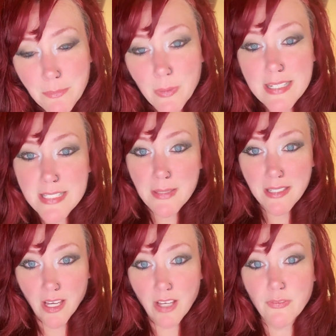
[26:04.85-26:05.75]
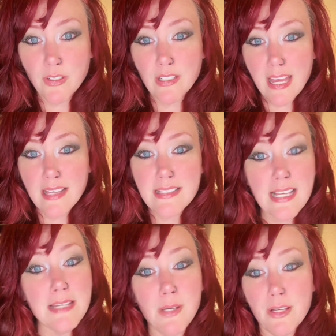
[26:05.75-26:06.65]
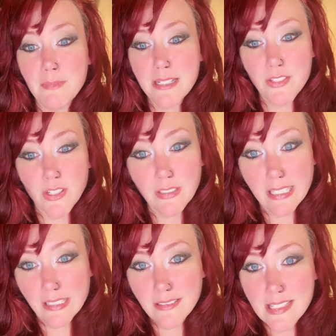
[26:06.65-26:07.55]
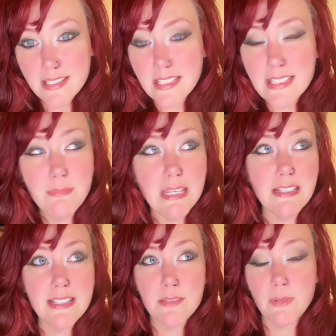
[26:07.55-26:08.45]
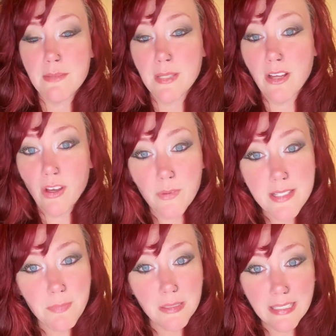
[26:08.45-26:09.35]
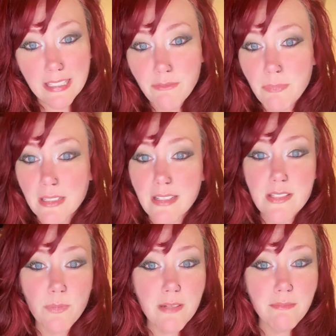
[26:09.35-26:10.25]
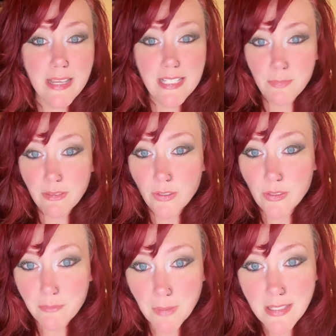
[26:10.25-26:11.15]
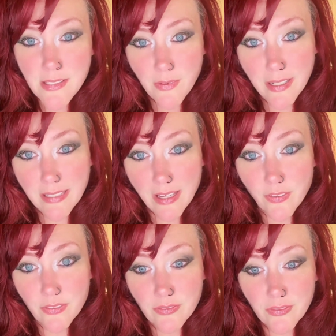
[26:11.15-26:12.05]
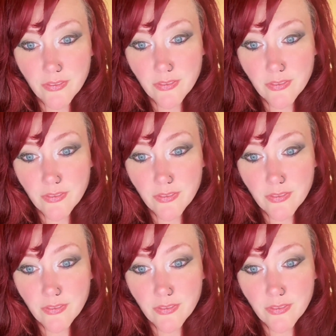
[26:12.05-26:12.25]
It brings me comfort as I am on my journey. This doesn't mean this is what I'm going to always believe, but it's what makes me feel at peace right now.